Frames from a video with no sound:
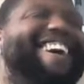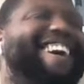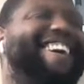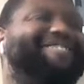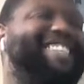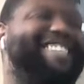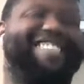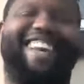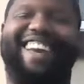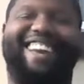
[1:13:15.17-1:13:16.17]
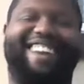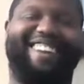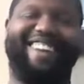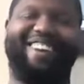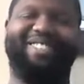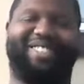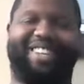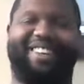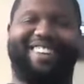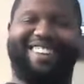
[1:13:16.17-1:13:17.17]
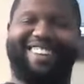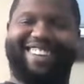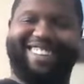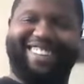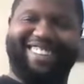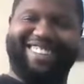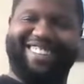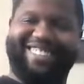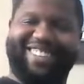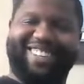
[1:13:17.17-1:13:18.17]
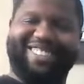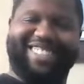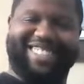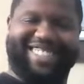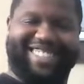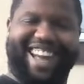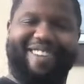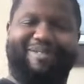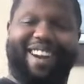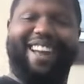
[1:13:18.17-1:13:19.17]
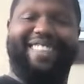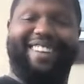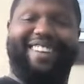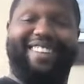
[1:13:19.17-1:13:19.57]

I'm just saying no, sir. We're going to just stop right there.